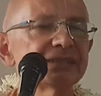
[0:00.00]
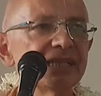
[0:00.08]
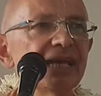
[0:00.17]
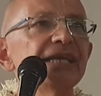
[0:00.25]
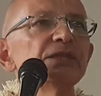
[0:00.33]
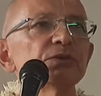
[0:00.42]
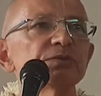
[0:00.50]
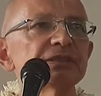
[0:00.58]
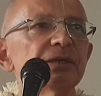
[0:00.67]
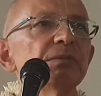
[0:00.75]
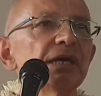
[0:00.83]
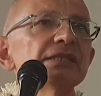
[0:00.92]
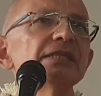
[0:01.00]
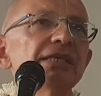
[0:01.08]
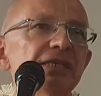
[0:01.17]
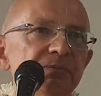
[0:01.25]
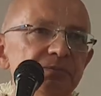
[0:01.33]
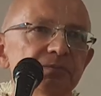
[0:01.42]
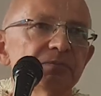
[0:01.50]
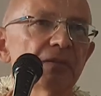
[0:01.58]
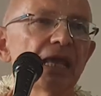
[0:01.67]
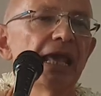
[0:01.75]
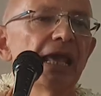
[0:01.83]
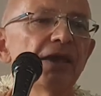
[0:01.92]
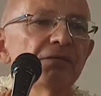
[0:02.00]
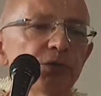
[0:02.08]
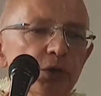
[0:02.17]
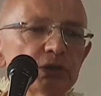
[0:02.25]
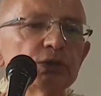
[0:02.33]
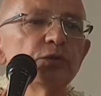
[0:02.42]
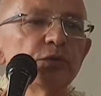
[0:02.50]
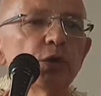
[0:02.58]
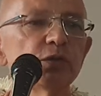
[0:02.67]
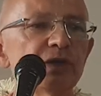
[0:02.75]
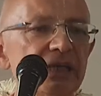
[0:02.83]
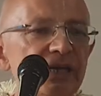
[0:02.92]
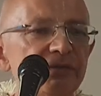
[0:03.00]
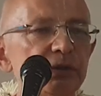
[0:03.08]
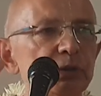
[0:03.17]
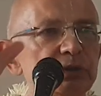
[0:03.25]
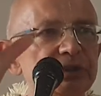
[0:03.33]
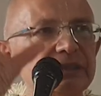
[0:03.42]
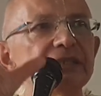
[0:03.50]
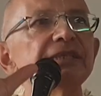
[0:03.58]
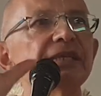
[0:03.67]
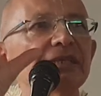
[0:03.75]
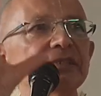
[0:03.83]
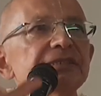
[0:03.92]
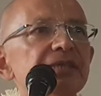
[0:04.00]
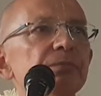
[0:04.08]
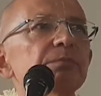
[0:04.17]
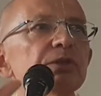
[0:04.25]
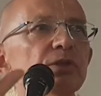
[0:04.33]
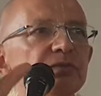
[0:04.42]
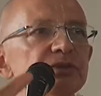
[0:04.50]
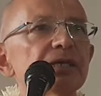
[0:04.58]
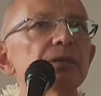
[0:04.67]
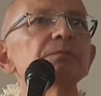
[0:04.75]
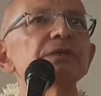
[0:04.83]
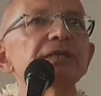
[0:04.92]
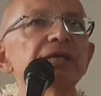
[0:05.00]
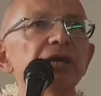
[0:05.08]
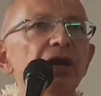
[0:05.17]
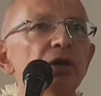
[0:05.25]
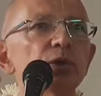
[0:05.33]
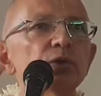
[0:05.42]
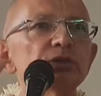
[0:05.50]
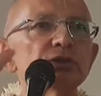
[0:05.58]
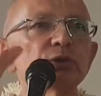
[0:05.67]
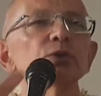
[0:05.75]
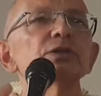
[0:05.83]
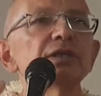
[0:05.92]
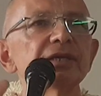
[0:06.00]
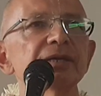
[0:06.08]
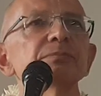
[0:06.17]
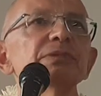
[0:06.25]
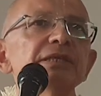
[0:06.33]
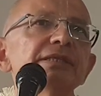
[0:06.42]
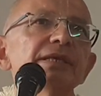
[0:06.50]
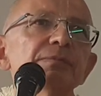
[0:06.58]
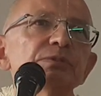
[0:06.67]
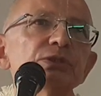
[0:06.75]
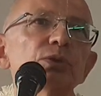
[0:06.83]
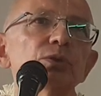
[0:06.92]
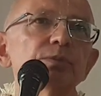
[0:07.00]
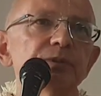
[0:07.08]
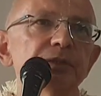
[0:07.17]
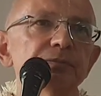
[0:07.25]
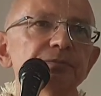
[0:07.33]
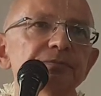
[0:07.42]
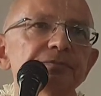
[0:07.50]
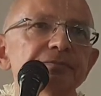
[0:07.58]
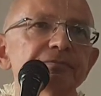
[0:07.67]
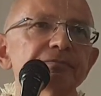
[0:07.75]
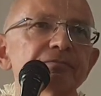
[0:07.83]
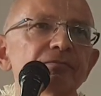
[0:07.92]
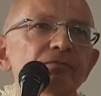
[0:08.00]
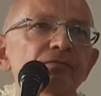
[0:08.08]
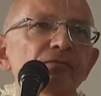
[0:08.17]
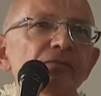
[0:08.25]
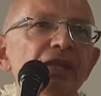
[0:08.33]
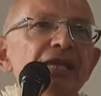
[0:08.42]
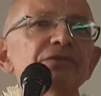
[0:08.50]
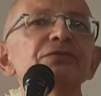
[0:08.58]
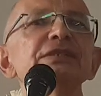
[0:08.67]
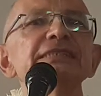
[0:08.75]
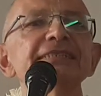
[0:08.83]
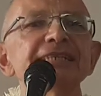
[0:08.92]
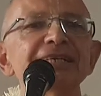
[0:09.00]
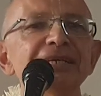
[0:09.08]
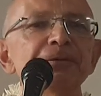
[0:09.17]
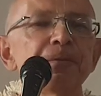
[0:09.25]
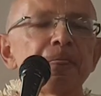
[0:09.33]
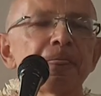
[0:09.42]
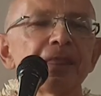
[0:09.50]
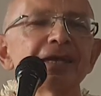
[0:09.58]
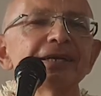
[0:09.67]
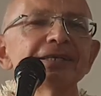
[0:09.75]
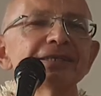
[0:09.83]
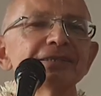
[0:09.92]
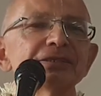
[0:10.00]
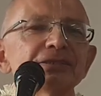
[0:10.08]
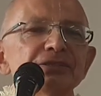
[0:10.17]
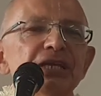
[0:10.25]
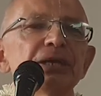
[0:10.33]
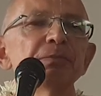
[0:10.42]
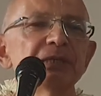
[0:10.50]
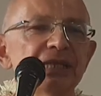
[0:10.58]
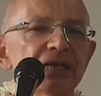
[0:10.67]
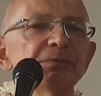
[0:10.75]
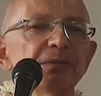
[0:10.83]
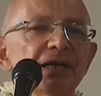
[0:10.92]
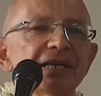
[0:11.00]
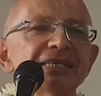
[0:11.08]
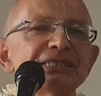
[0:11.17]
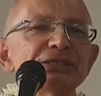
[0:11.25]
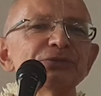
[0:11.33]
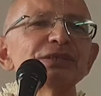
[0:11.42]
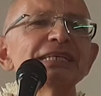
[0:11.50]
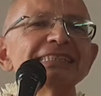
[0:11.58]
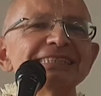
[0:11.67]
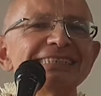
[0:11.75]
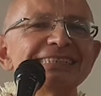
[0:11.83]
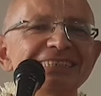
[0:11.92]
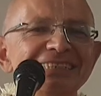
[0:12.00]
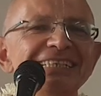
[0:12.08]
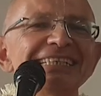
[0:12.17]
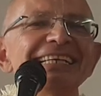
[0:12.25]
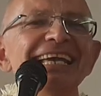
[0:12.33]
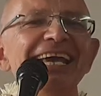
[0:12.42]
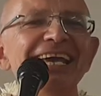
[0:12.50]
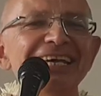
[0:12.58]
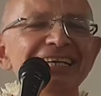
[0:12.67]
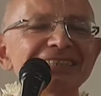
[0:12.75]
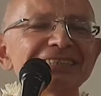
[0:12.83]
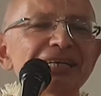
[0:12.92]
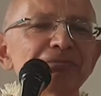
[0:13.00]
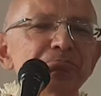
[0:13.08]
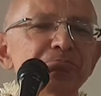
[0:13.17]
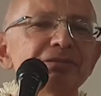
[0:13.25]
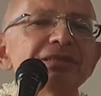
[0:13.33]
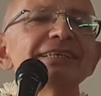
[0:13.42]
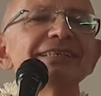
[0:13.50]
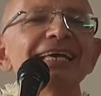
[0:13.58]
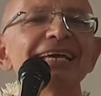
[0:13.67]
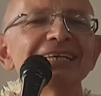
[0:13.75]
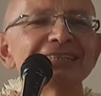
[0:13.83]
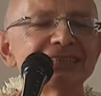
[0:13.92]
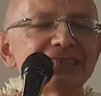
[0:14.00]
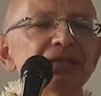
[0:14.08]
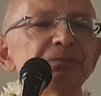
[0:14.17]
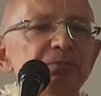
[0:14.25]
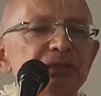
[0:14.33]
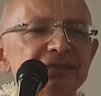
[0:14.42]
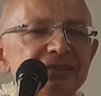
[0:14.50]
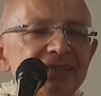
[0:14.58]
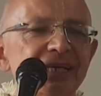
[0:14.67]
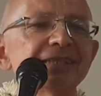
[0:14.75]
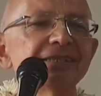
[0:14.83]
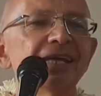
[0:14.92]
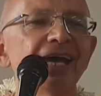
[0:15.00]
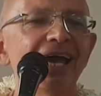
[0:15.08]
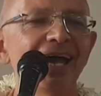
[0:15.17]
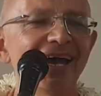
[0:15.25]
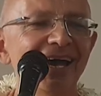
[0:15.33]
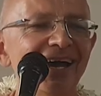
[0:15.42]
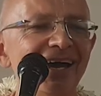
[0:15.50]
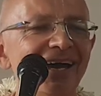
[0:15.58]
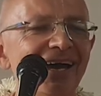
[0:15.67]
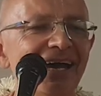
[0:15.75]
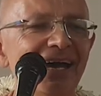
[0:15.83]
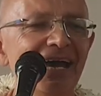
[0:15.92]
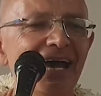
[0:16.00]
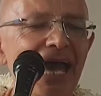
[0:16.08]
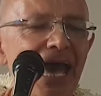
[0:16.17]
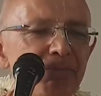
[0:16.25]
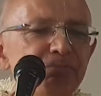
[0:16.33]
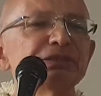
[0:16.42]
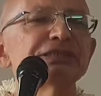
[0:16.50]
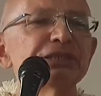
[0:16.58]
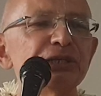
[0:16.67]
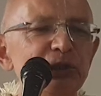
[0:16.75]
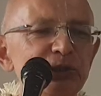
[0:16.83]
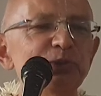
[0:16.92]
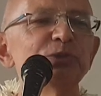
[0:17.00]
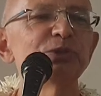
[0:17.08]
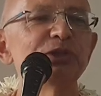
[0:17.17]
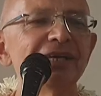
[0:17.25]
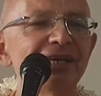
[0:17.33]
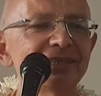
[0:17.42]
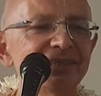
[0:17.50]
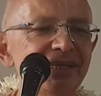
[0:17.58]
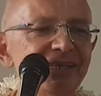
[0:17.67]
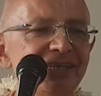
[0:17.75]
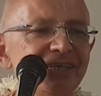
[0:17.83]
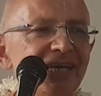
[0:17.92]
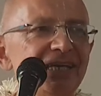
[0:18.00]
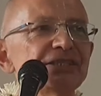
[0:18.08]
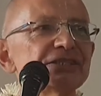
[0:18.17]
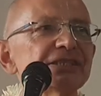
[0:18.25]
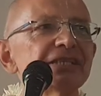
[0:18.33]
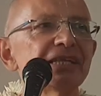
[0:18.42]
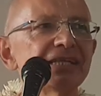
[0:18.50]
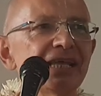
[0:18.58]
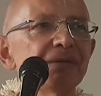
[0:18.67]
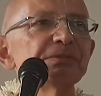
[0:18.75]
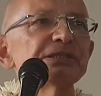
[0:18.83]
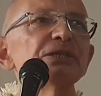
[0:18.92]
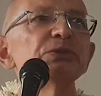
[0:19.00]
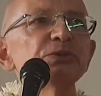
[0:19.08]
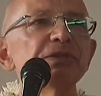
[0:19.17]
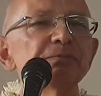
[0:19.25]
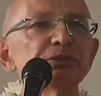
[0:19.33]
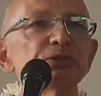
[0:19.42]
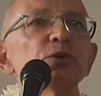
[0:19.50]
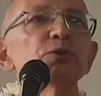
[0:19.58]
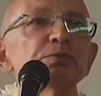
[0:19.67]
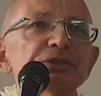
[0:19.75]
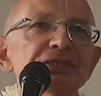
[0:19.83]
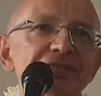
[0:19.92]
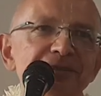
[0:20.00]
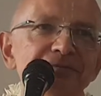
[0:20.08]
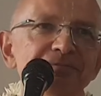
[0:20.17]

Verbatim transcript: state of Samadhi? First of all, we have to see the example of somebody who is totally, completely absorbed. If we see Jayapataka Maharaj, we can see his complete 100% absolute dedication and absolute absorption.